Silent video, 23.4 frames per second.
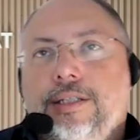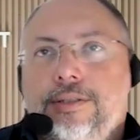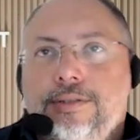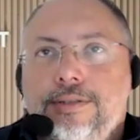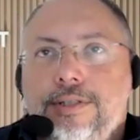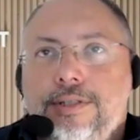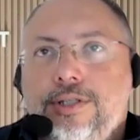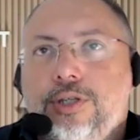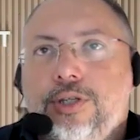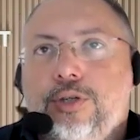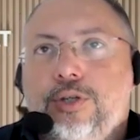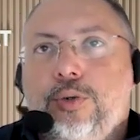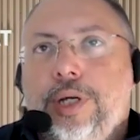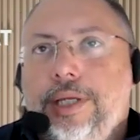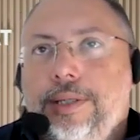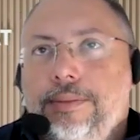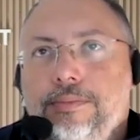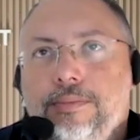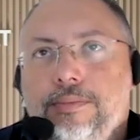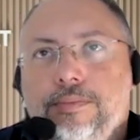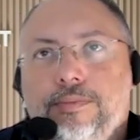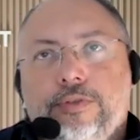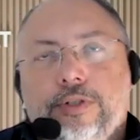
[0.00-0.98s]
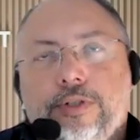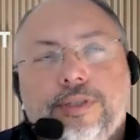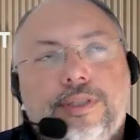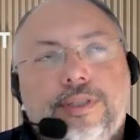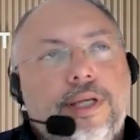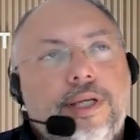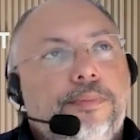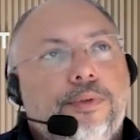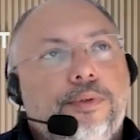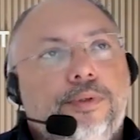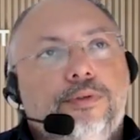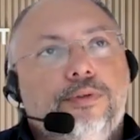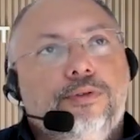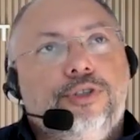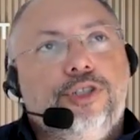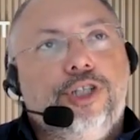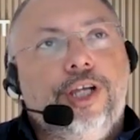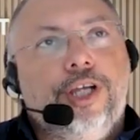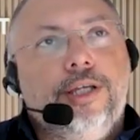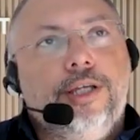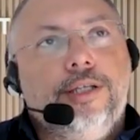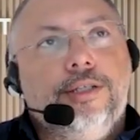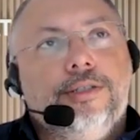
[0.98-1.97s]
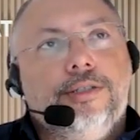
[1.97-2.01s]
in screen. For example, you
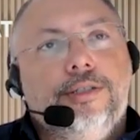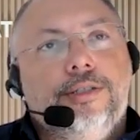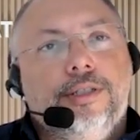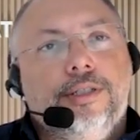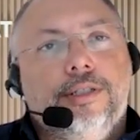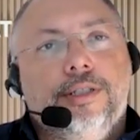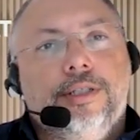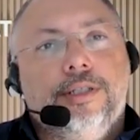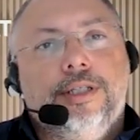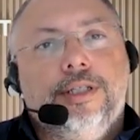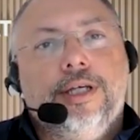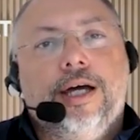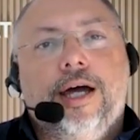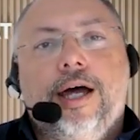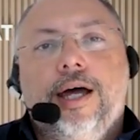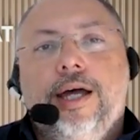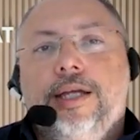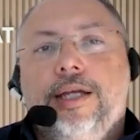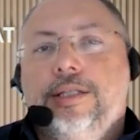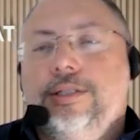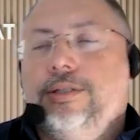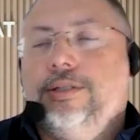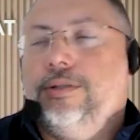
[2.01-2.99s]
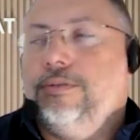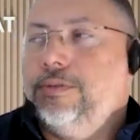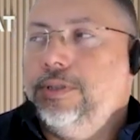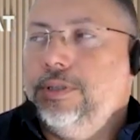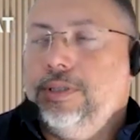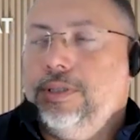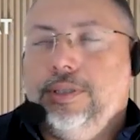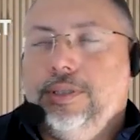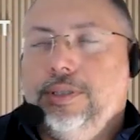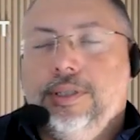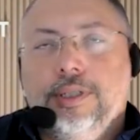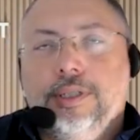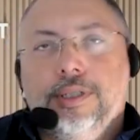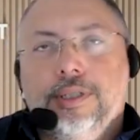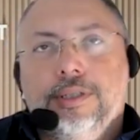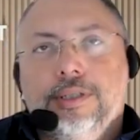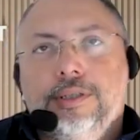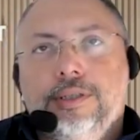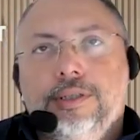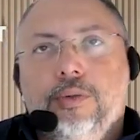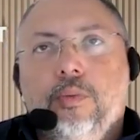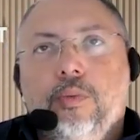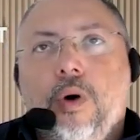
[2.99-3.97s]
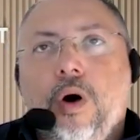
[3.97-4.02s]
change the height of the
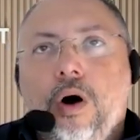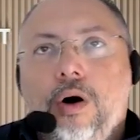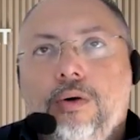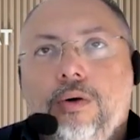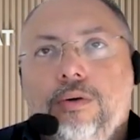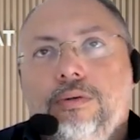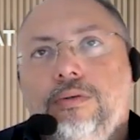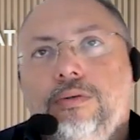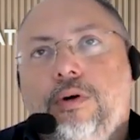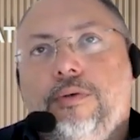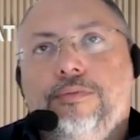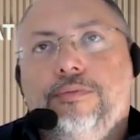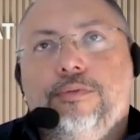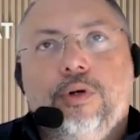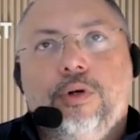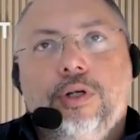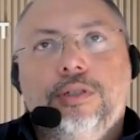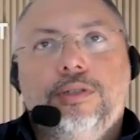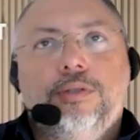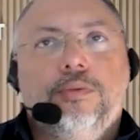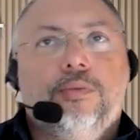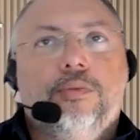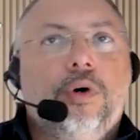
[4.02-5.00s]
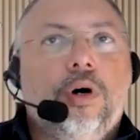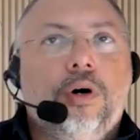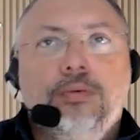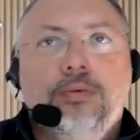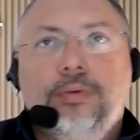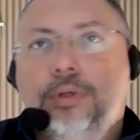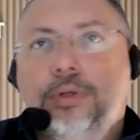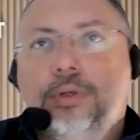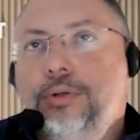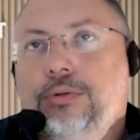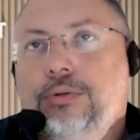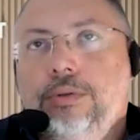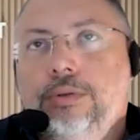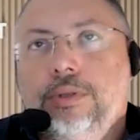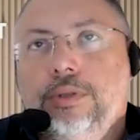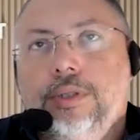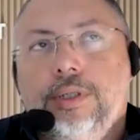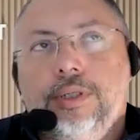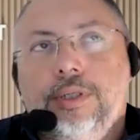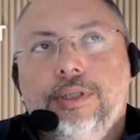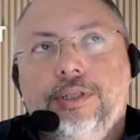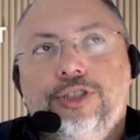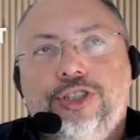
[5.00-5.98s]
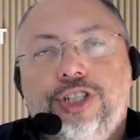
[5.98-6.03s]
wall. Of course, the wall will
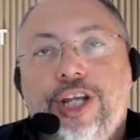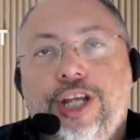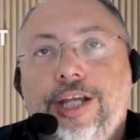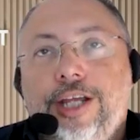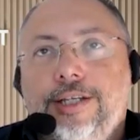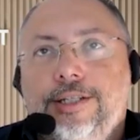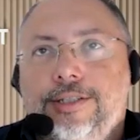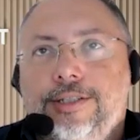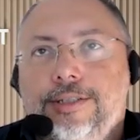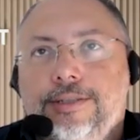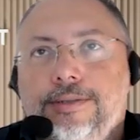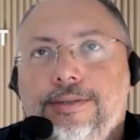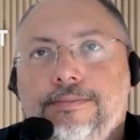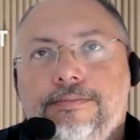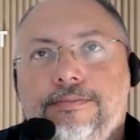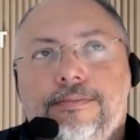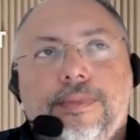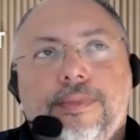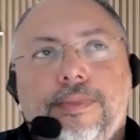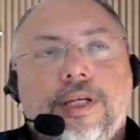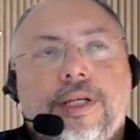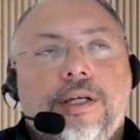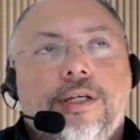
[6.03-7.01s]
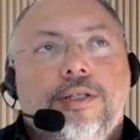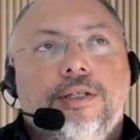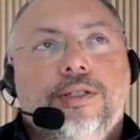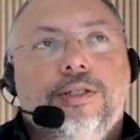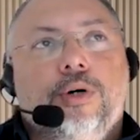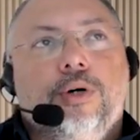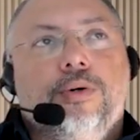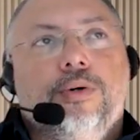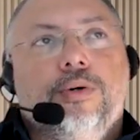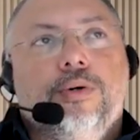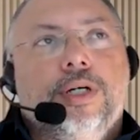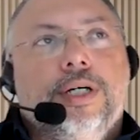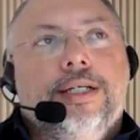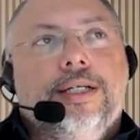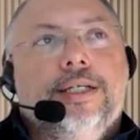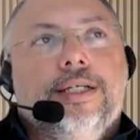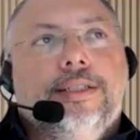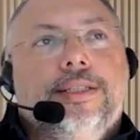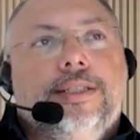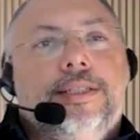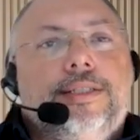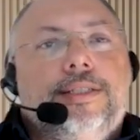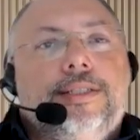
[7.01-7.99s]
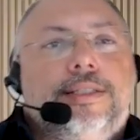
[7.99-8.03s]
change. So
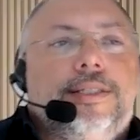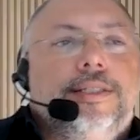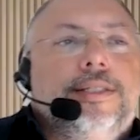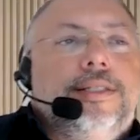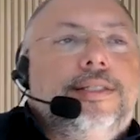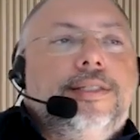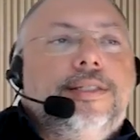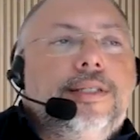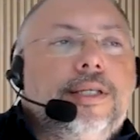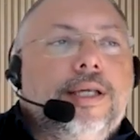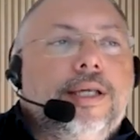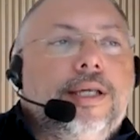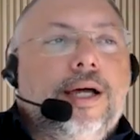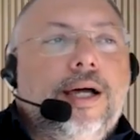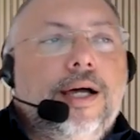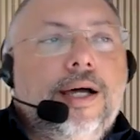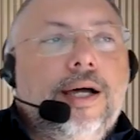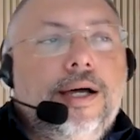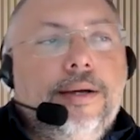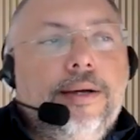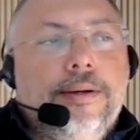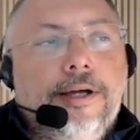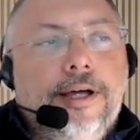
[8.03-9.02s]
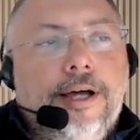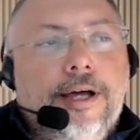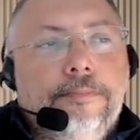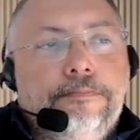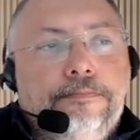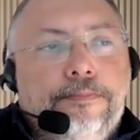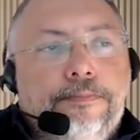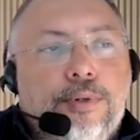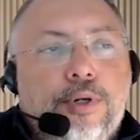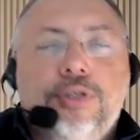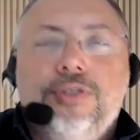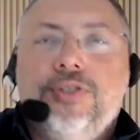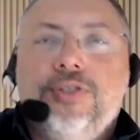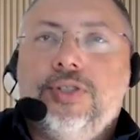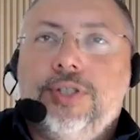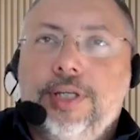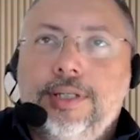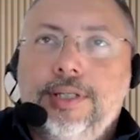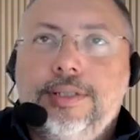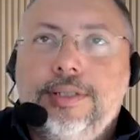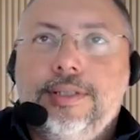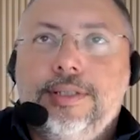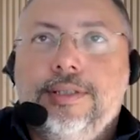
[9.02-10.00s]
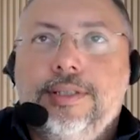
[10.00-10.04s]
this is a
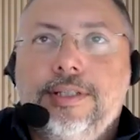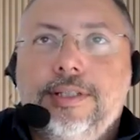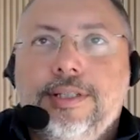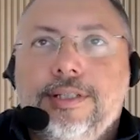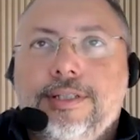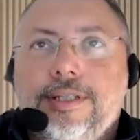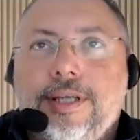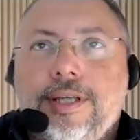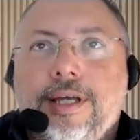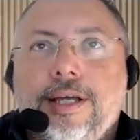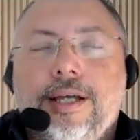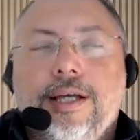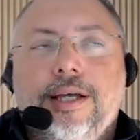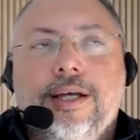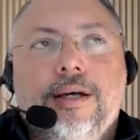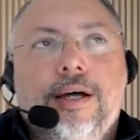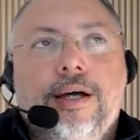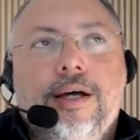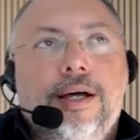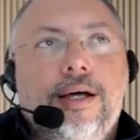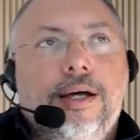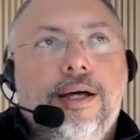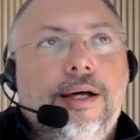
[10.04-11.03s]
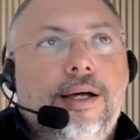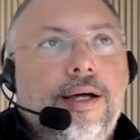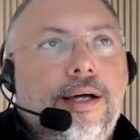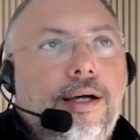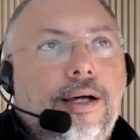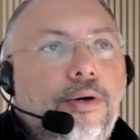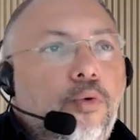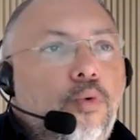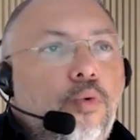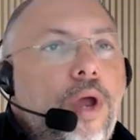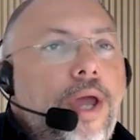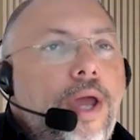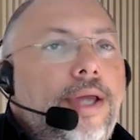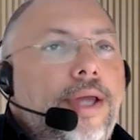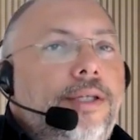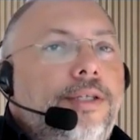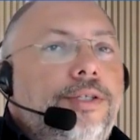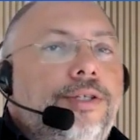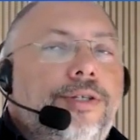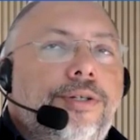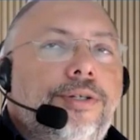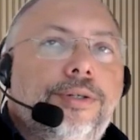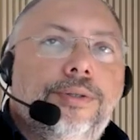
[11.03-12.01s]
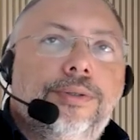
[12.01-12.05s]
process. This is a way
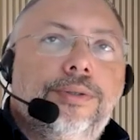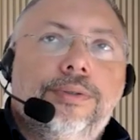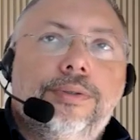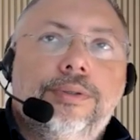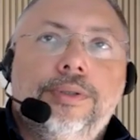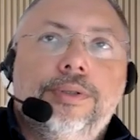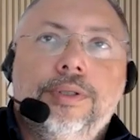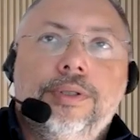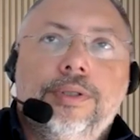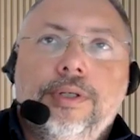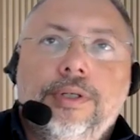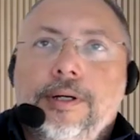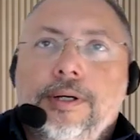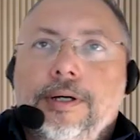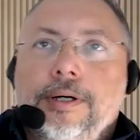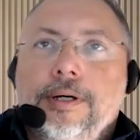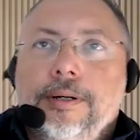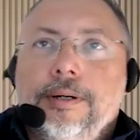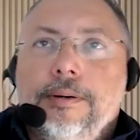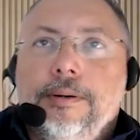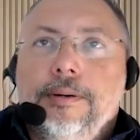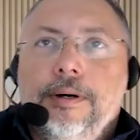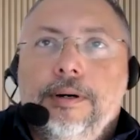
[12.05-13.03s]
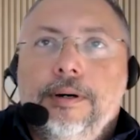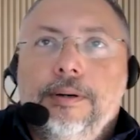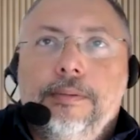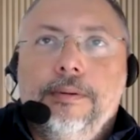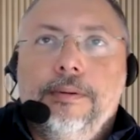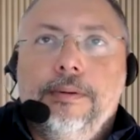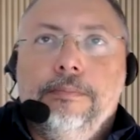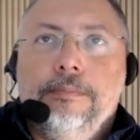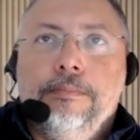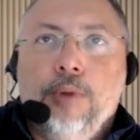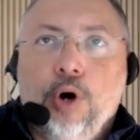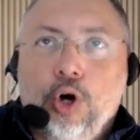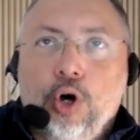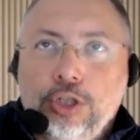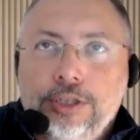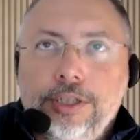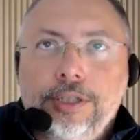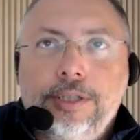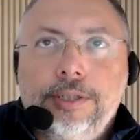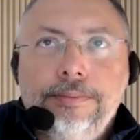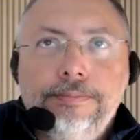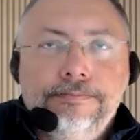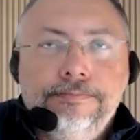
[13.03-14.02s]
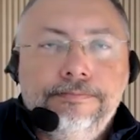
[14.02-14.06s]
to model,